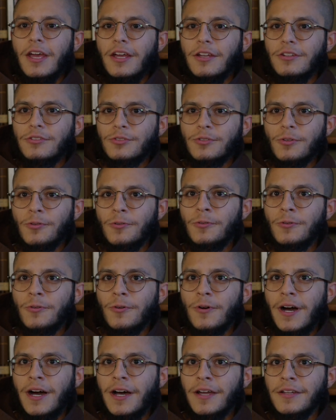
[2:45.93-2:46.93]

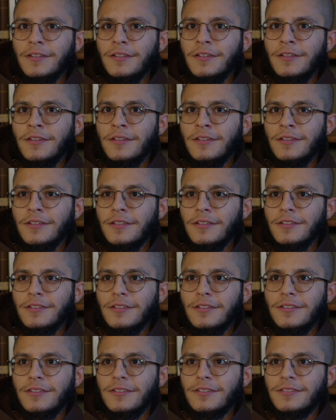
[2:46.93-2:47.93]
So I
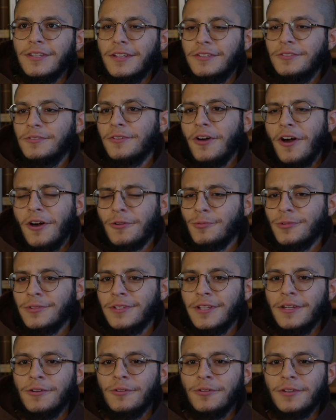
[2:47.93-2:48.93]
said to God one
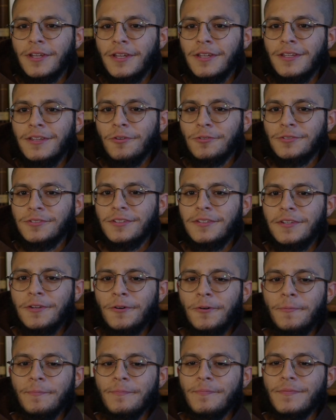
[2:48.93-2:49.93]
day, okay, here's the deal.